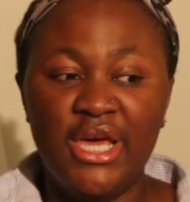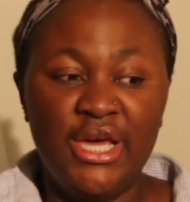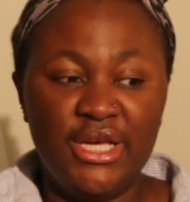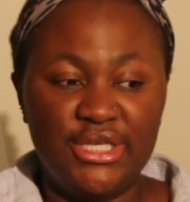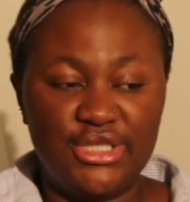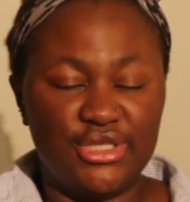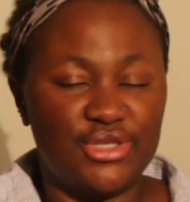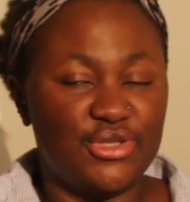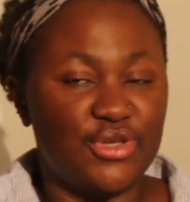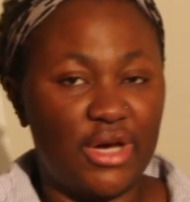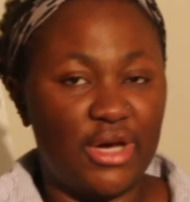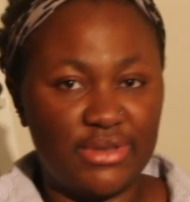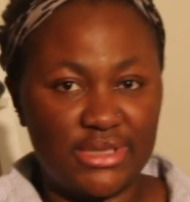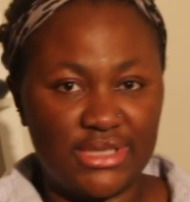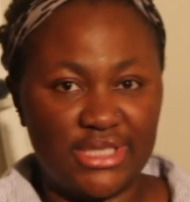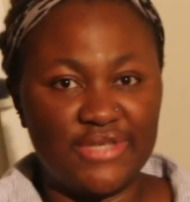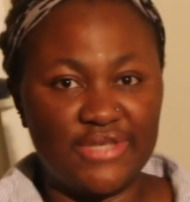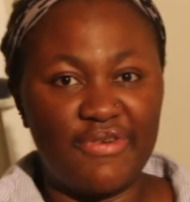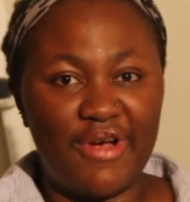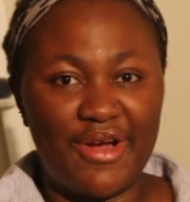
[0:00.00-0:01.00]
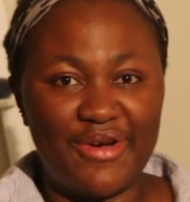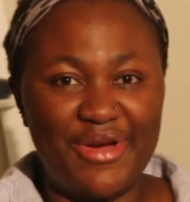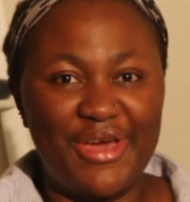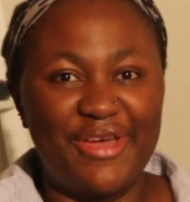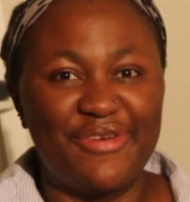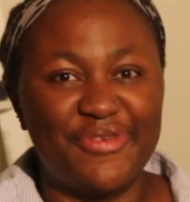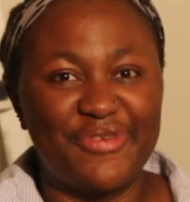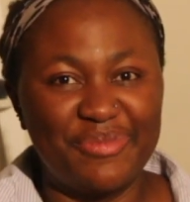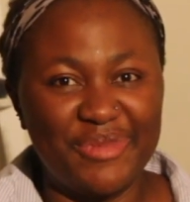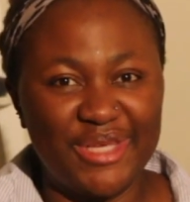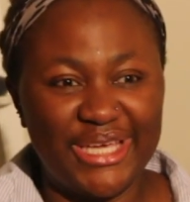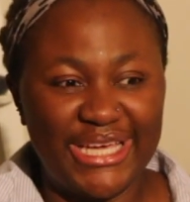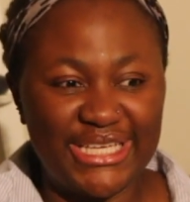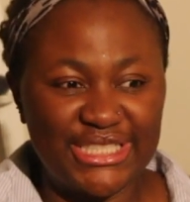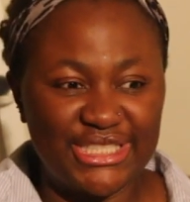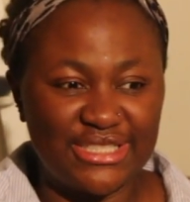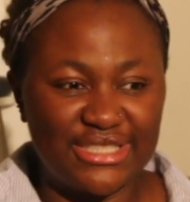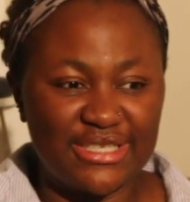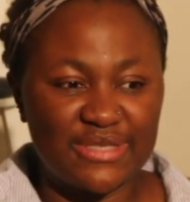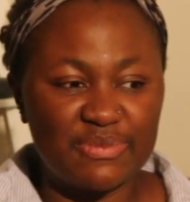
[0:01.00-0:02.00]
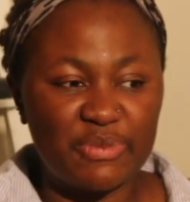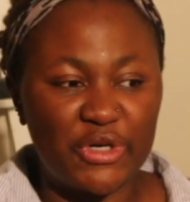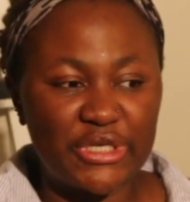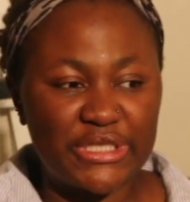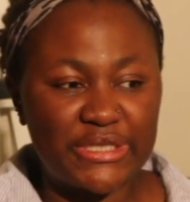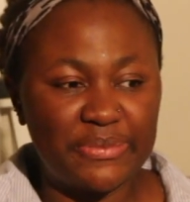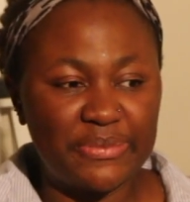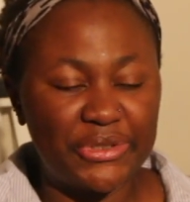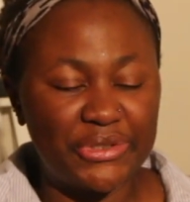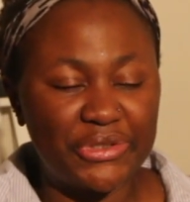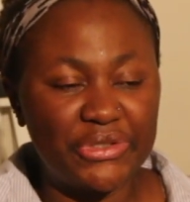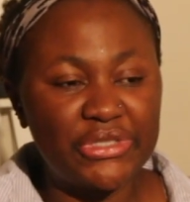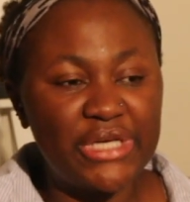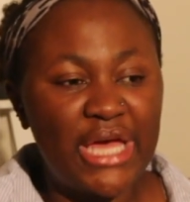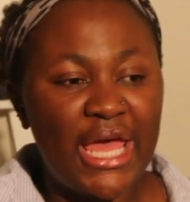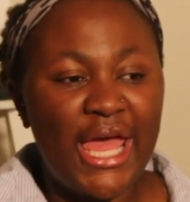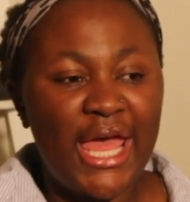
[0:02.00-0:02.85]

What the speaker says: just so I was as far away from the kitchen as possible.